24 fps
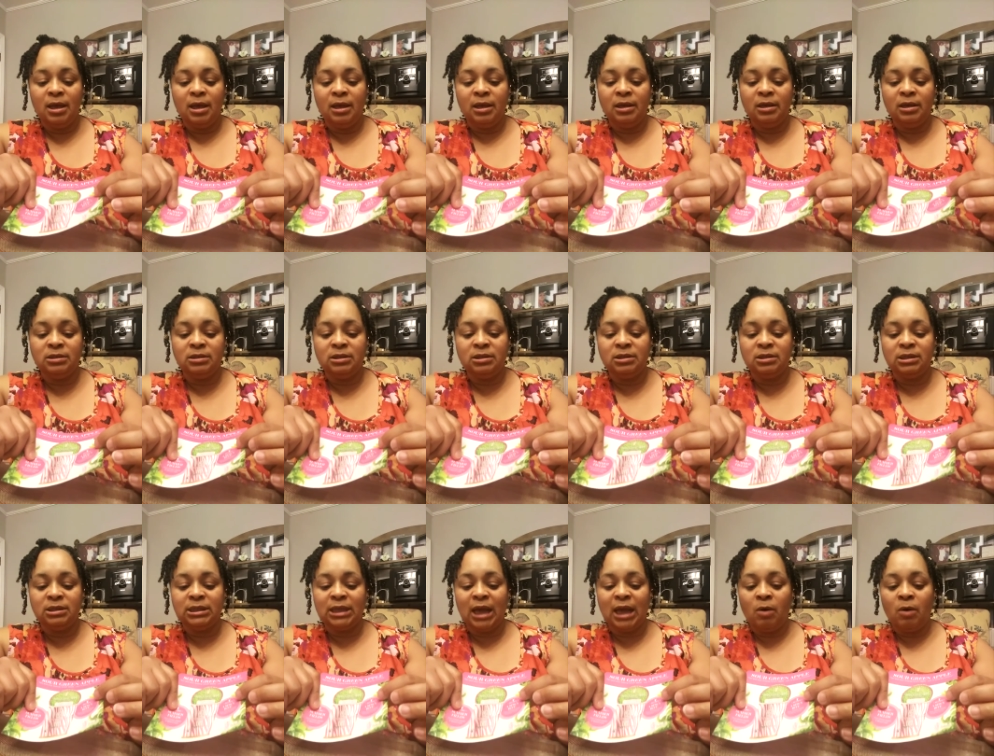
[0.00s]
is the
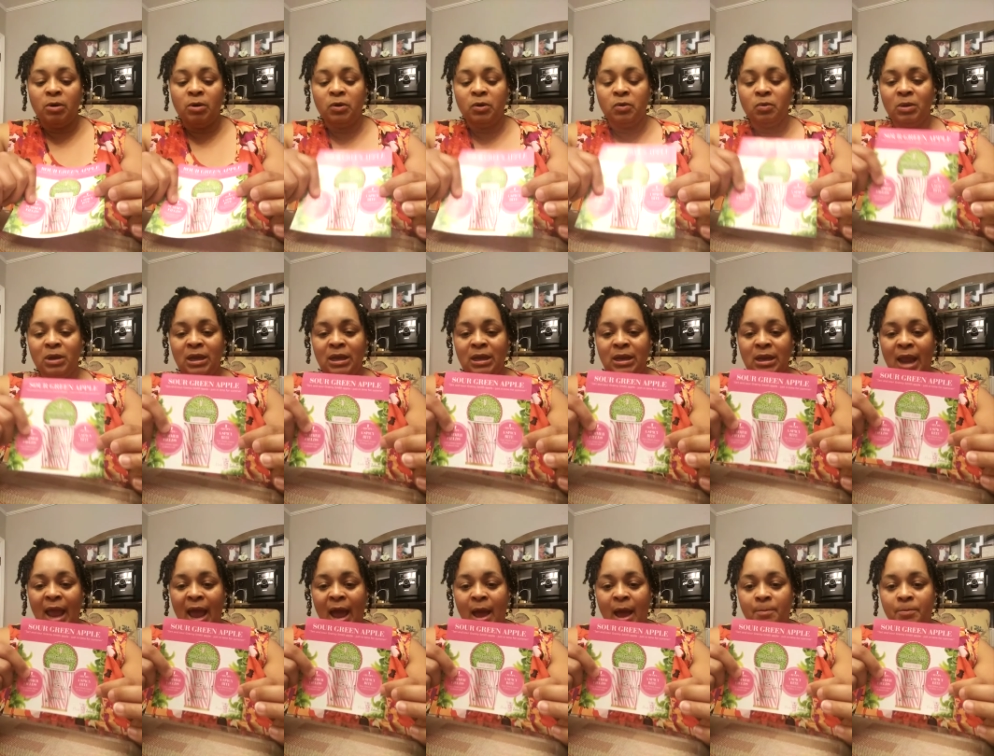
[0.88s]
sour
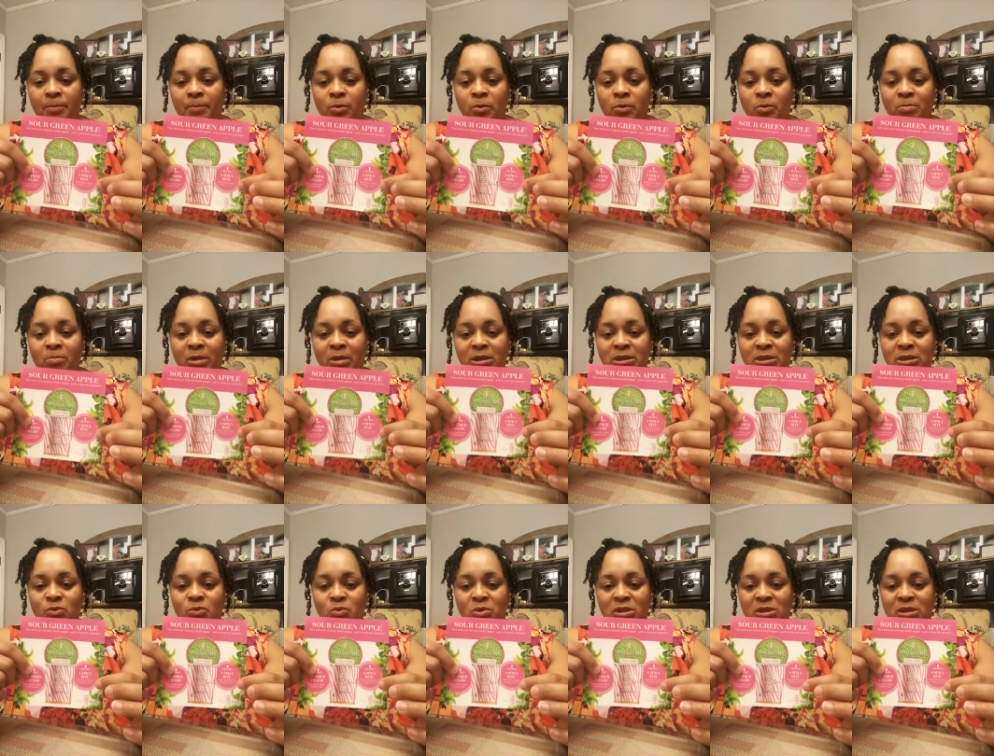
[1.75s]
green apple
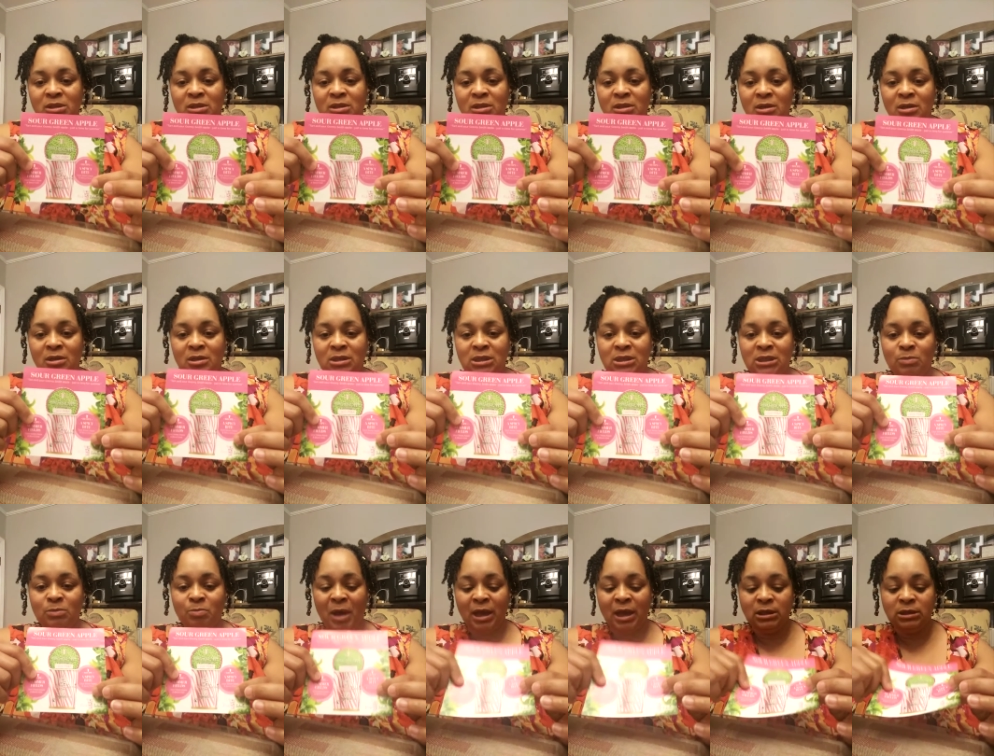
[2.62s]
mixed with the
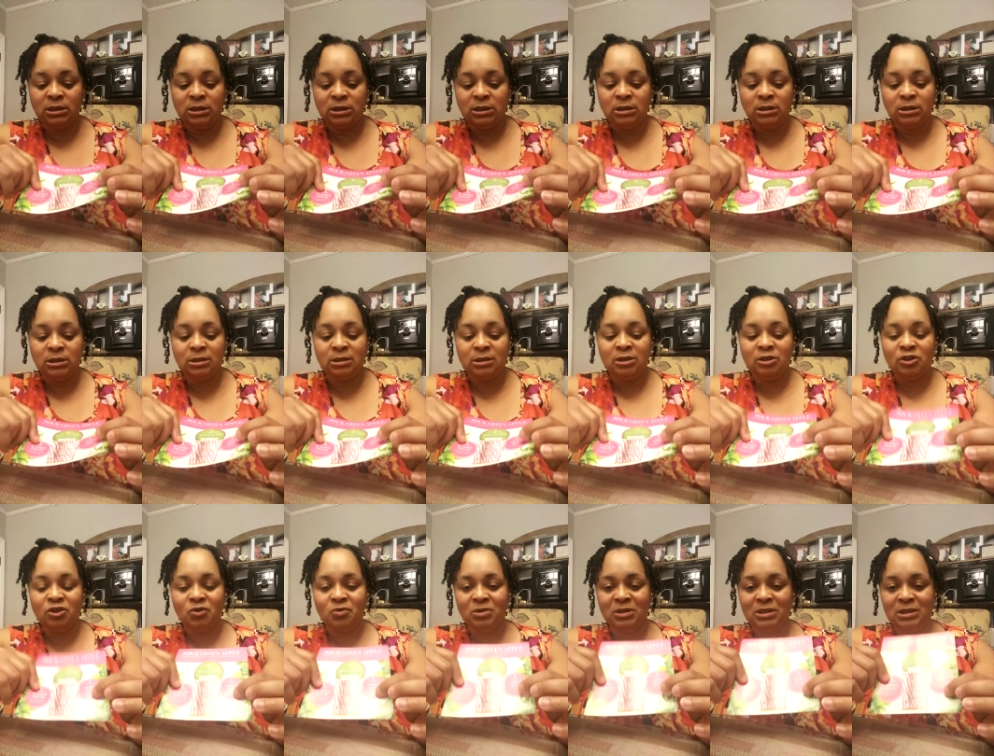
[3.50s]
spicy
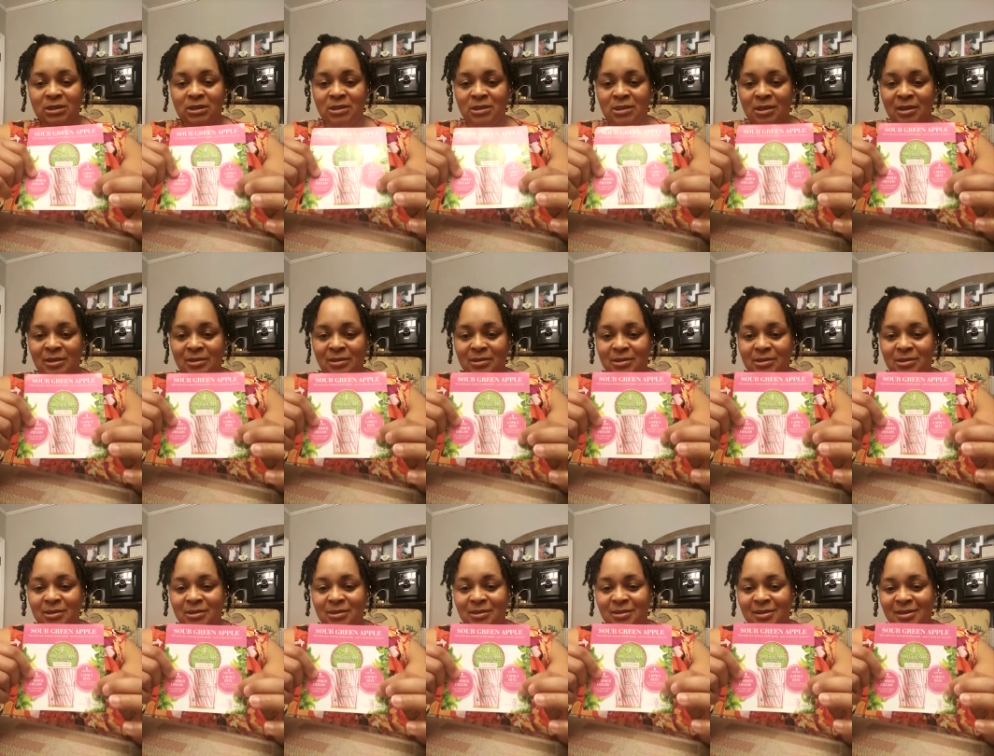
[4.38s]
citrus
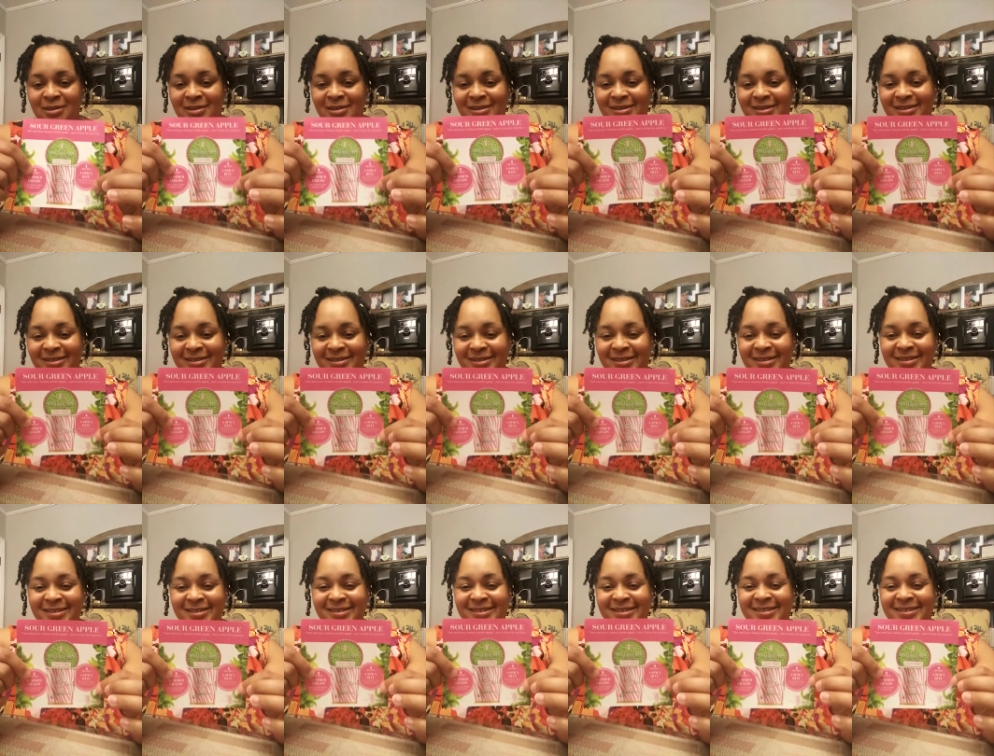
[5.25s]

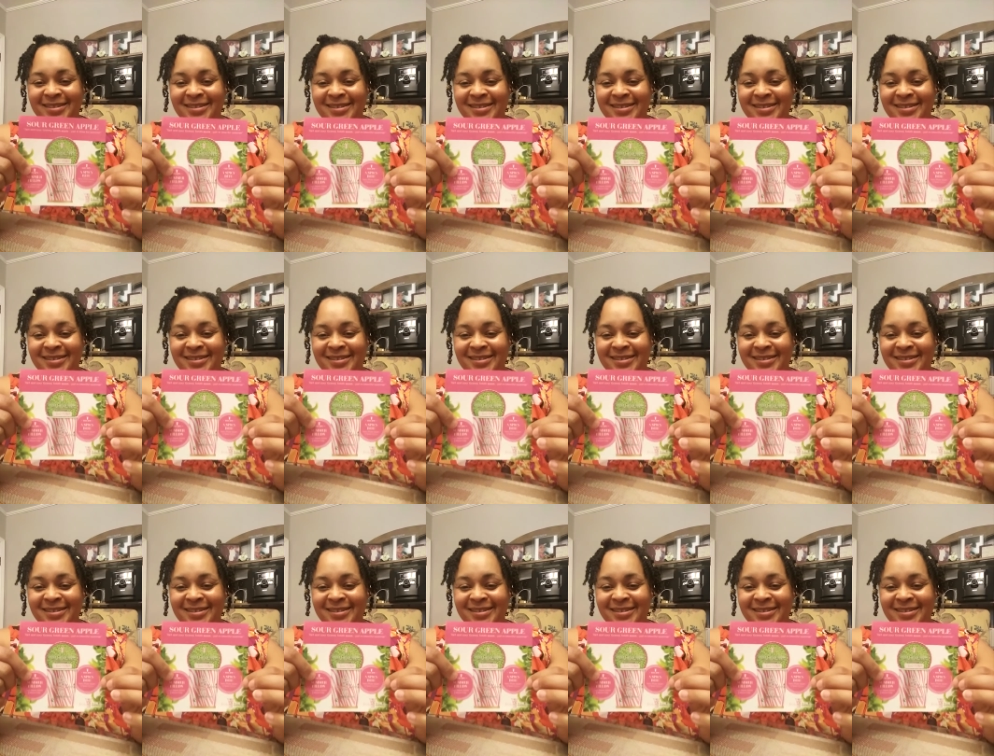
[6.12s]
scent.